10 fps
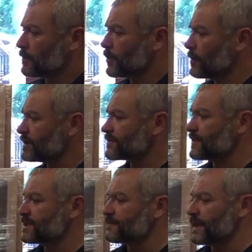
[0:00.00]
the purpose
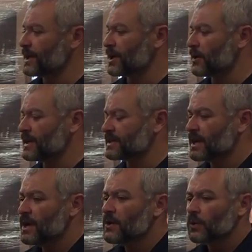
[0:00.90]
for this video
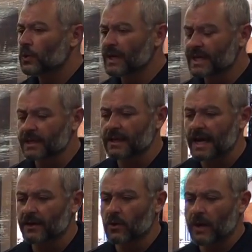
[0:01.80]
is we get a
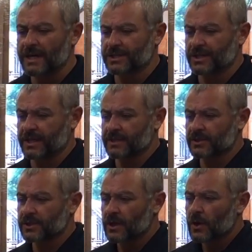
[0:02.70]
lot of
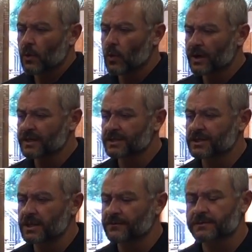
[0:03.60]
questions. What is the
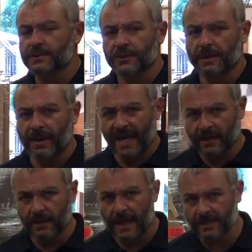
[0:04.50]
difference between a
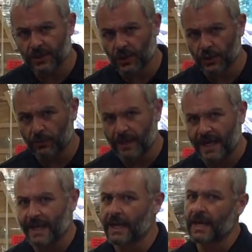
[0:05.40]
panelized coop
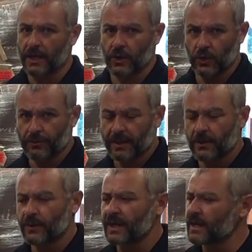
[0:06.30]
and a kit coop?
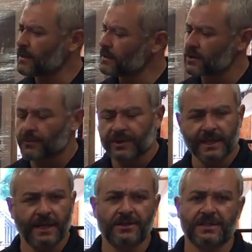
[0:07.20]
And we
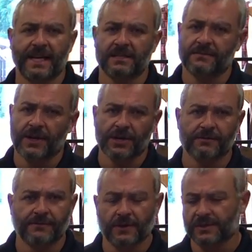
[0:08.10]
completely understand it's very
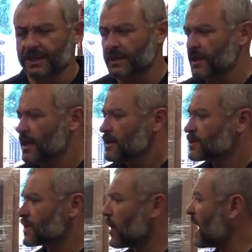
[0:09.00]
confusing.
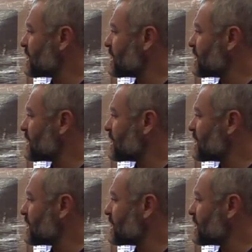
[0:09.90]
So